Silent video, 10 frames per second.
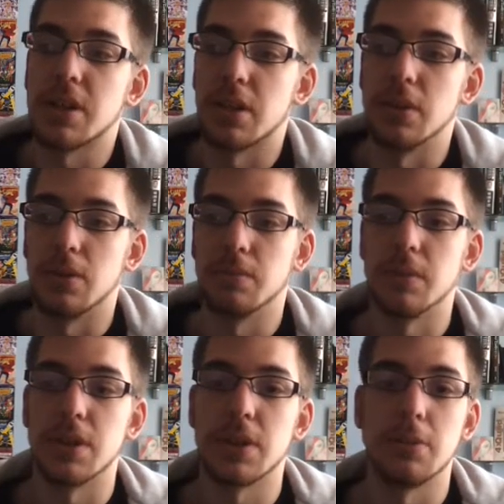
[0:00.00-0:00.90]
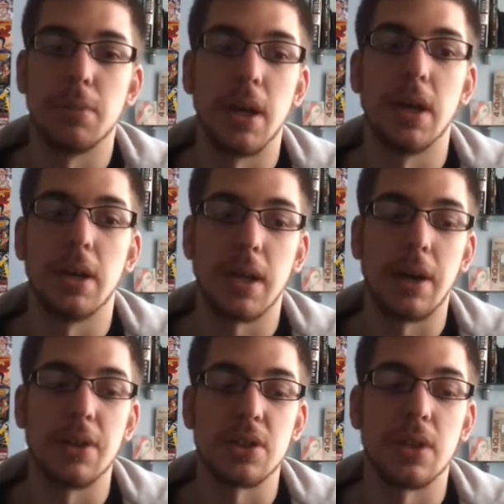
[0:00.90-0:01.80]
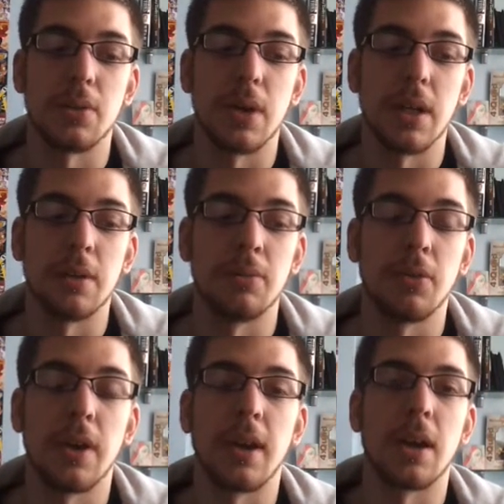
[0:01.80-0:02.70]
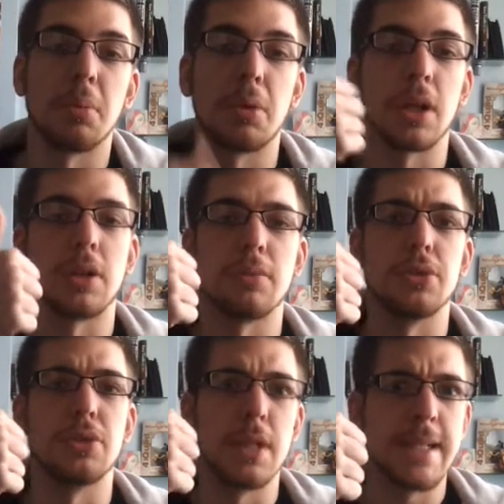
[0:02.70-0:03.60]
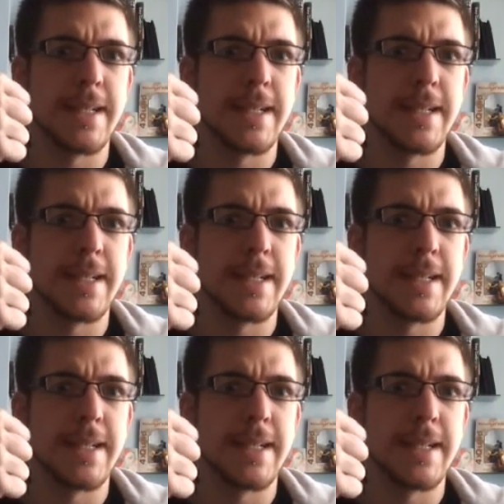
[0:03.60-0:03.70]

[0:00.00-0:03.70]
so let's hope it carries on that way, and I'm feeling in a pretty good mood,